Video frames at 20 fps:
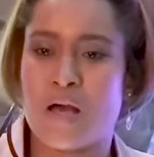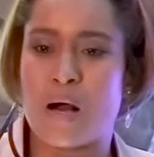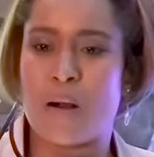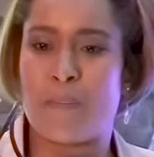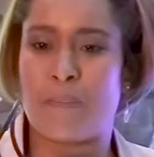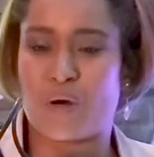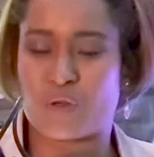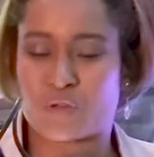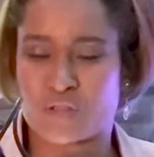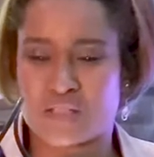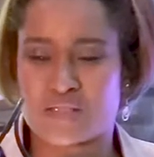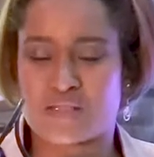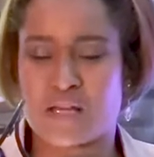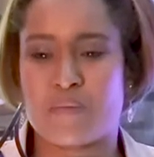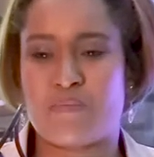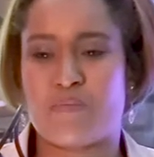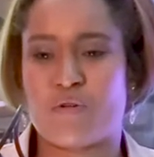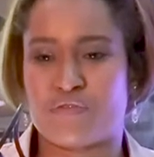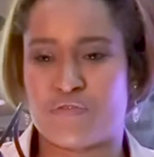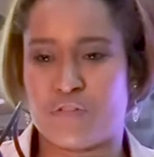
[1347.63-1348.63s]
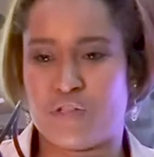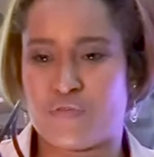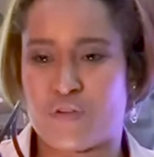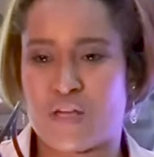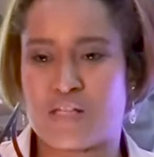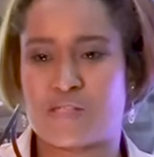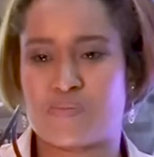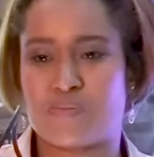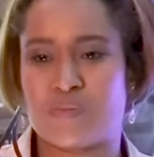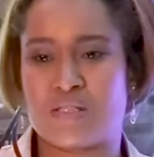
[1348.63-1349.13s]
about the type of
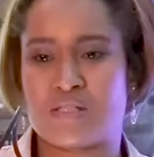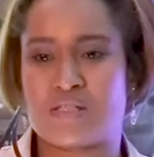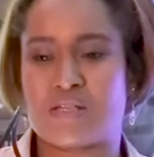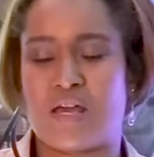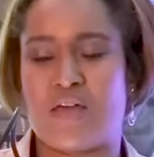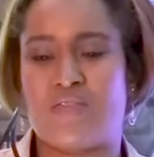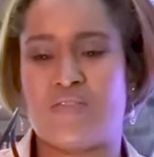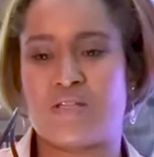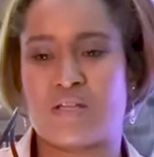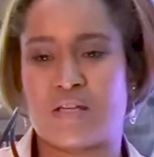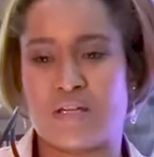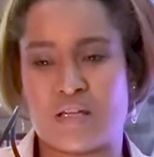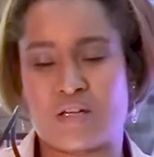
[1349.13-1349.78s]
investment and the